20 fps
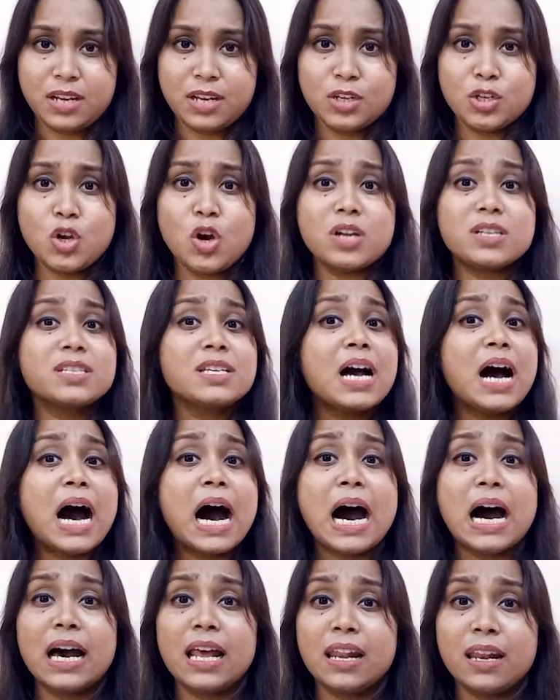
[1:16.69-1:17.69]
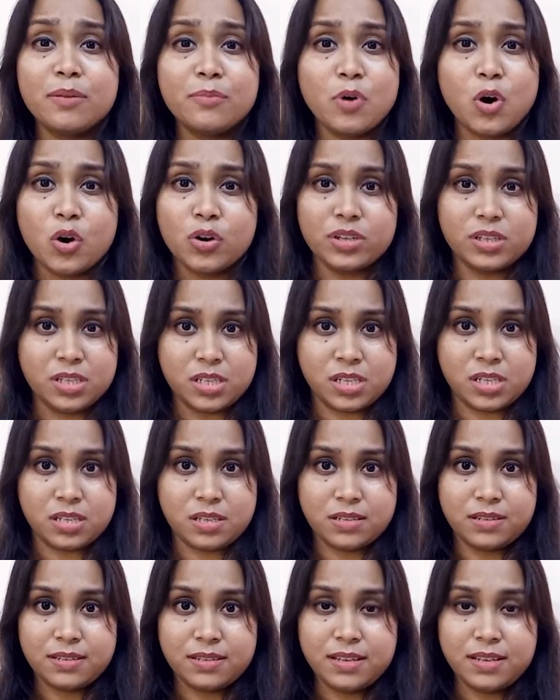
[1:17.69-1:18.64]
not almond.